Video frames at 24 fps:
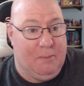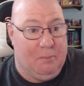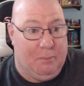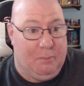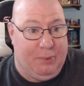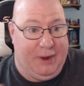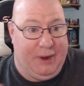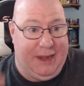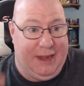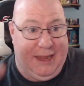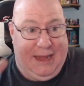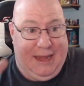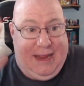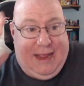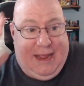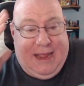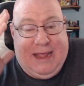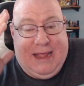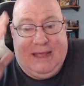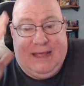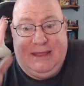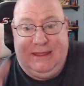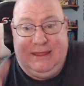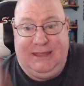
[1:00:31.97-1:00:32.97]
but
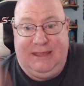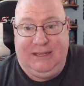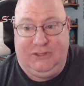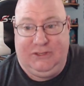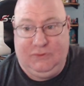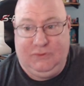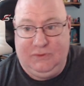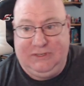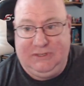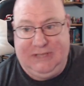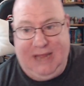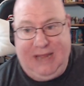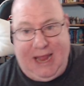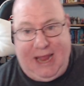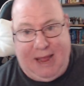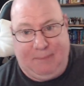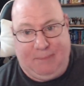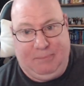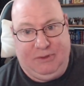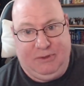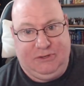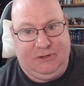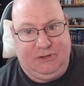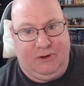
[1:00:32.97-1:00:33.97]
this was the
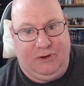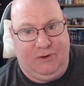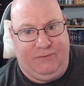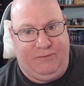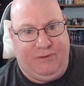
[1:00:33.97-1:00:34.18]
episode